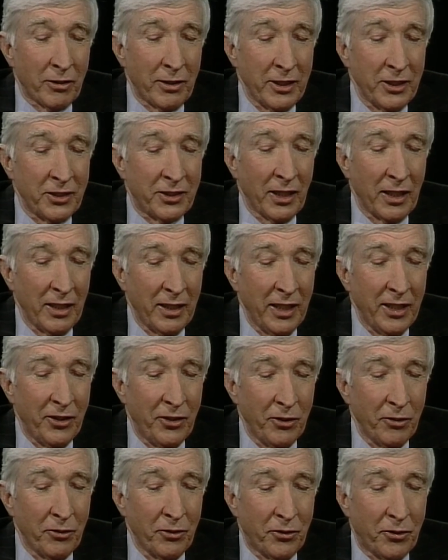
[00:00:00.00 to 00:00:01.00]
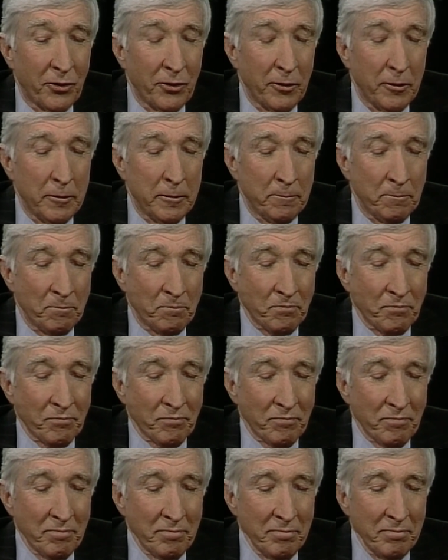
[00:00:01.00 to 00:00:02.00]
stories that lead you to
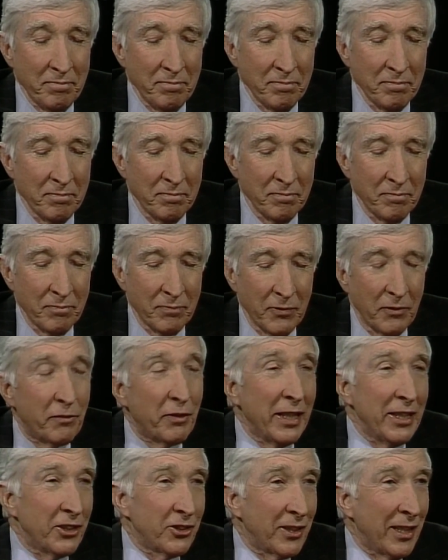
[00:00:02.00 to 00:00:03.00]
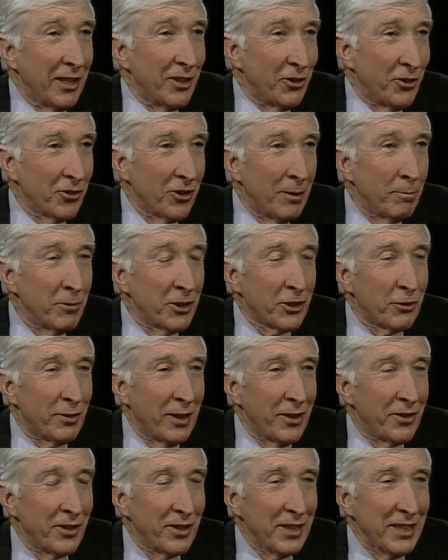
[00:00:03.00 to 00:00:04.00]
face things you almost
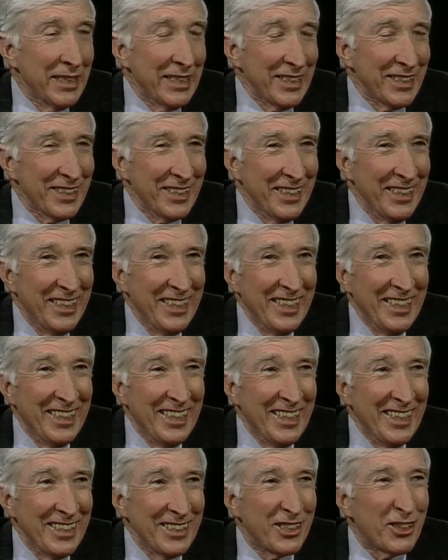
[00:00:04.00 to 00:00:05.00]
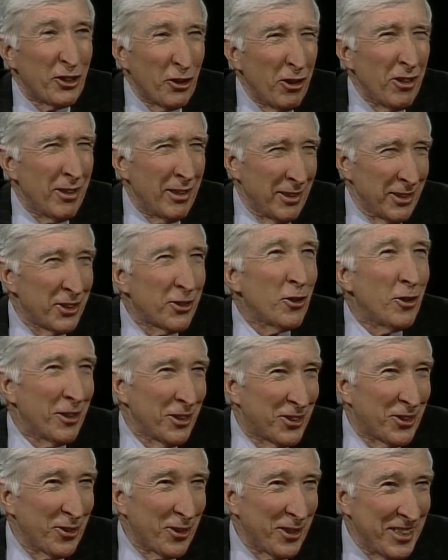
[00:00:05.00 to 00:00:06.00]
rather not. Uh, Here, strong,
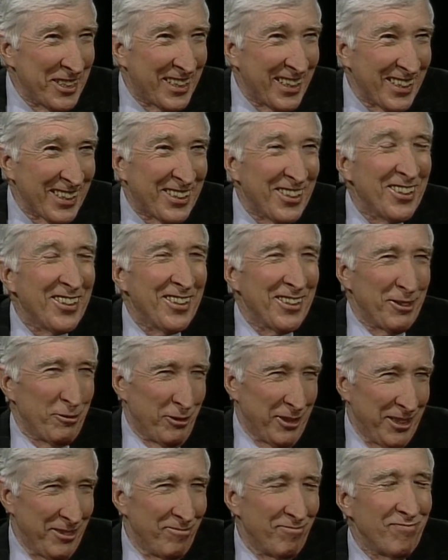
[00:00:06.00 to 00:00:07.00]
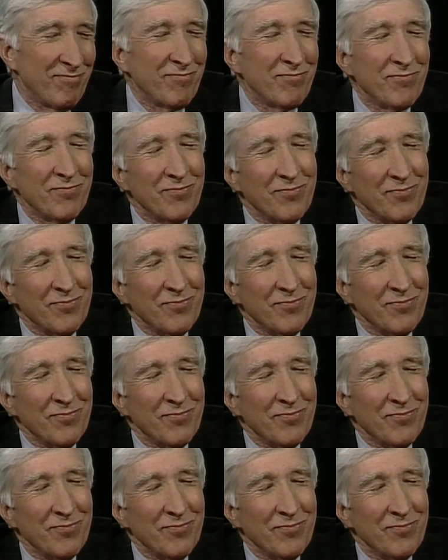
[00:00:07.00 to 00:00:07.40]
strong stories they're called. Mm.